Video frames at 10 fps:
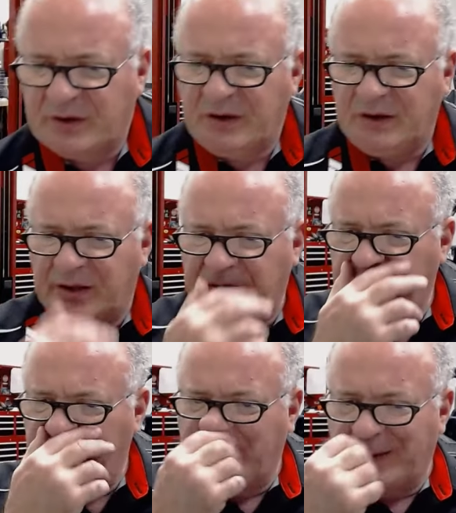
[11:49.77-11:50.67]
Any idea
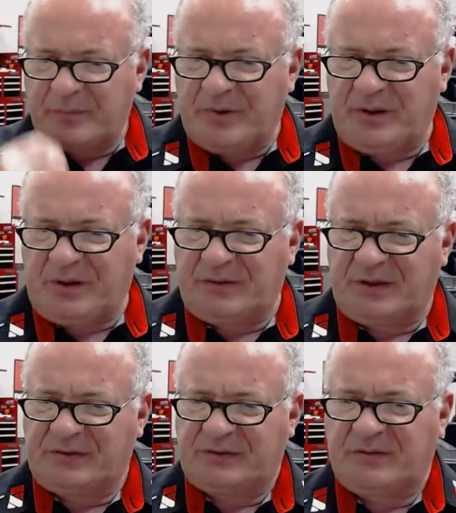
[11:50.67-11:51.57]
what that could be?
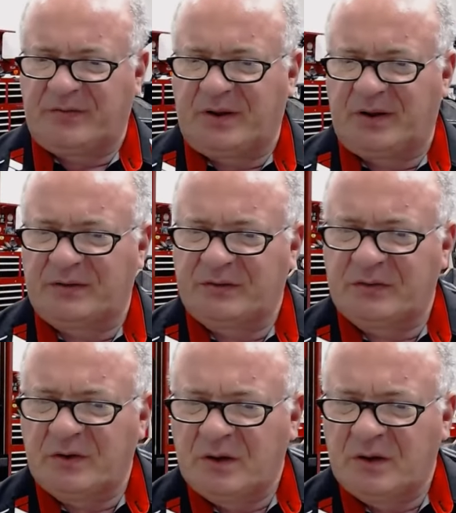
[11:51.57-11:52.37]
Thanks in advance.